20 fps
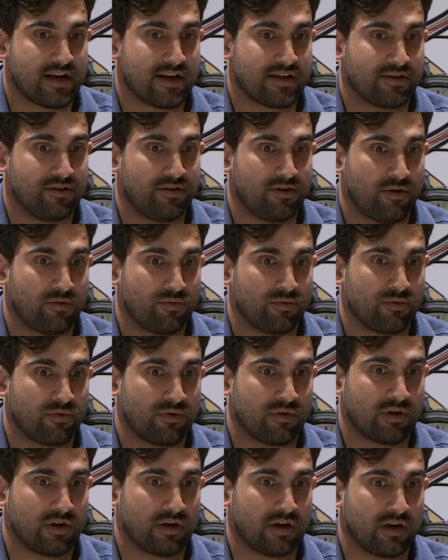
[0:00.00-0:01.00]
you know,
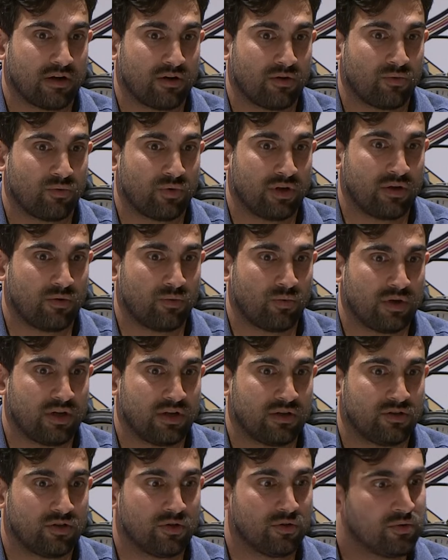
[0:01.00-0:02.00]

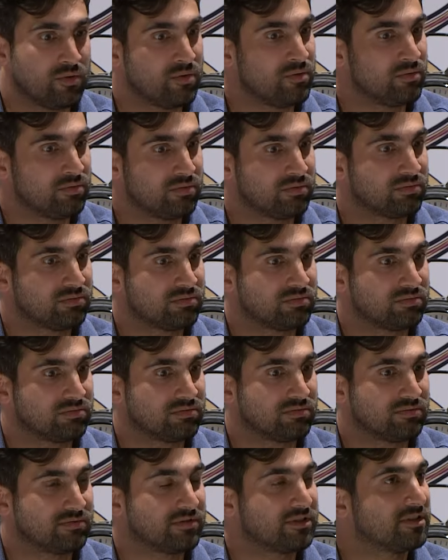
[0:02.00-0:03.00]
we do
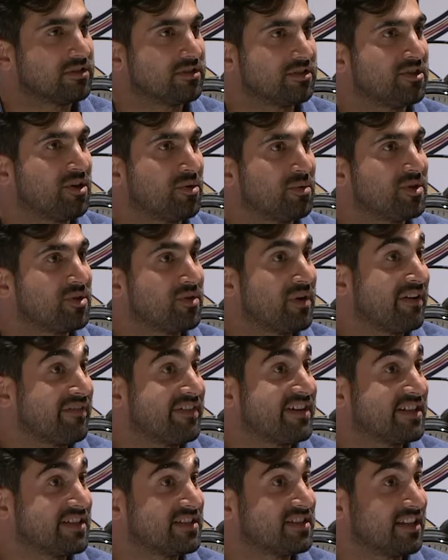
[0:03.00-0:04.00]
have
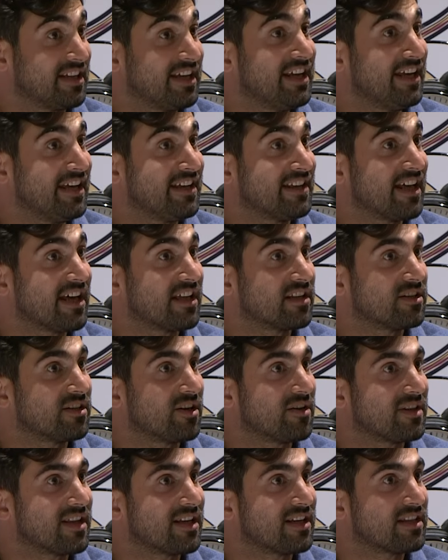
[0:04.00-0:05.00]
ears to hear that, you
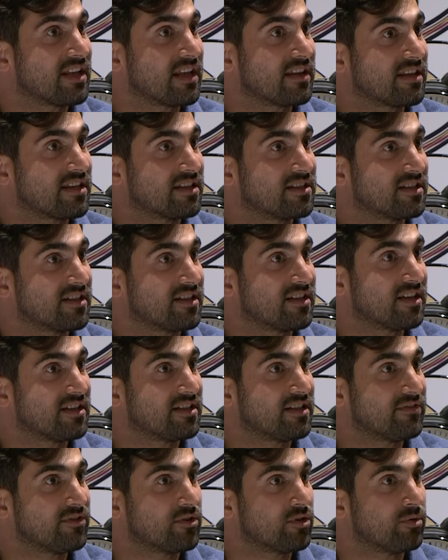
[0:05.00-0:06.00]
know, that things are
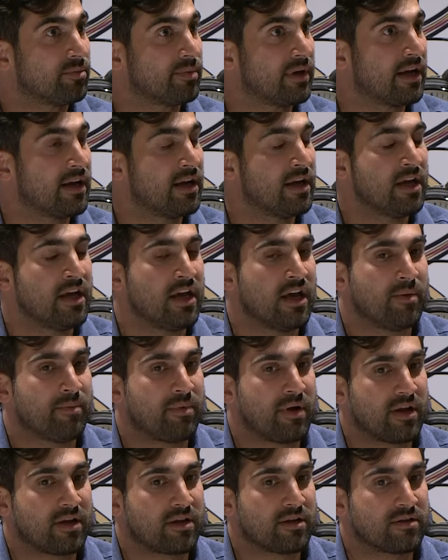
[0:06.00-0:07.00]
difficult,
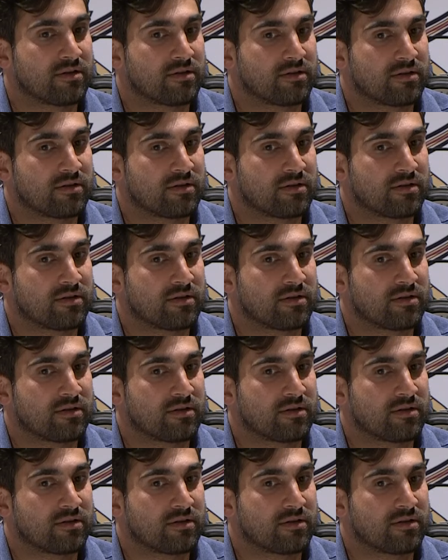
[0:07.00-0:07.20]
but